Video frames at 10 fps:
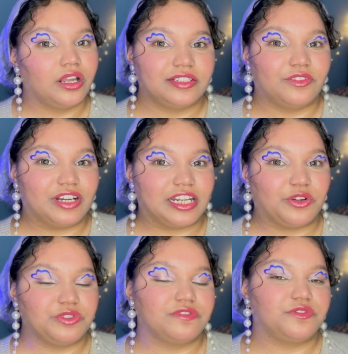1
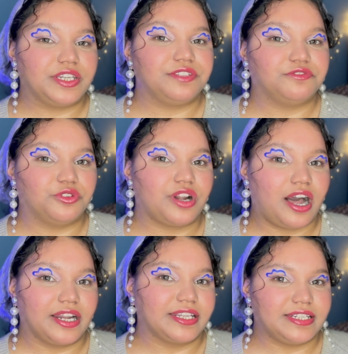out of 24
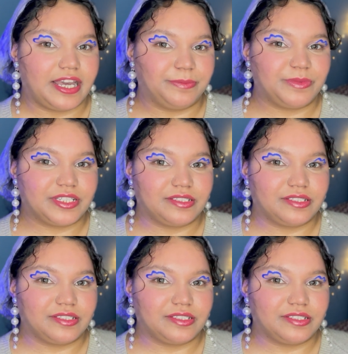archetypes.